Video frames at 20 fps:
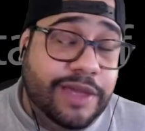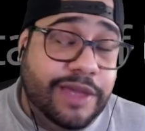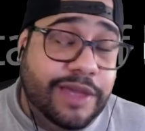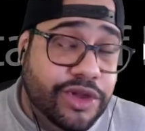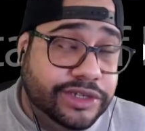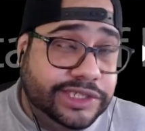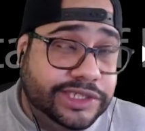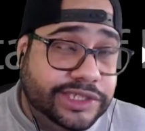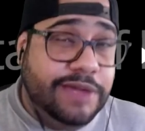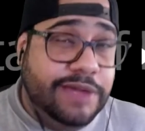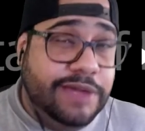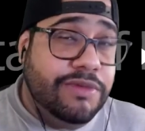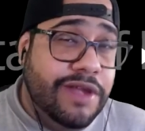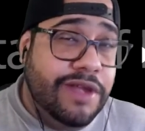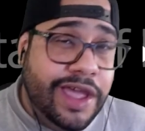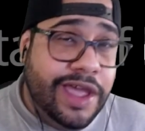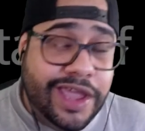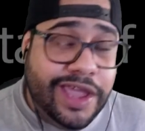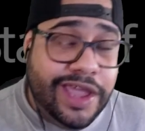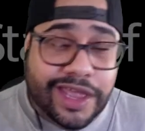you're a
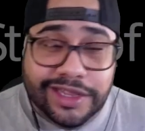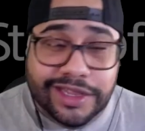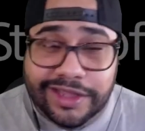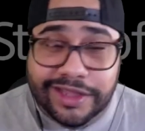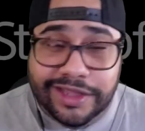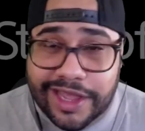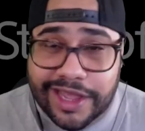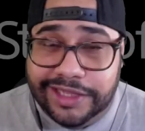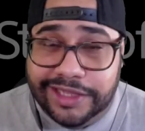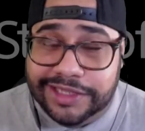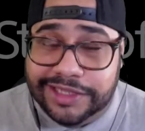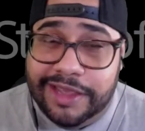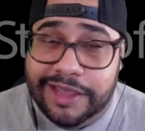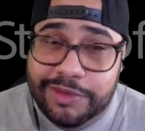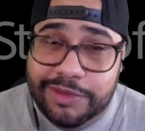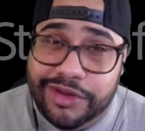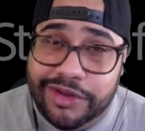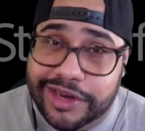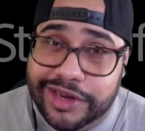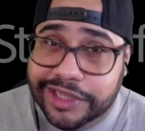samurai and in the nighttime
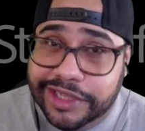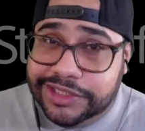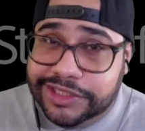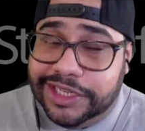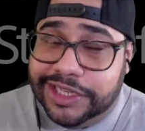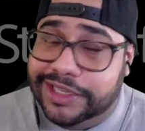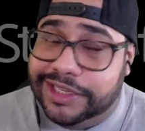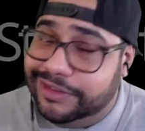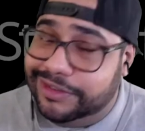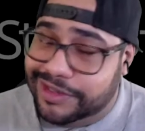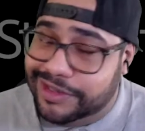you're a ninja.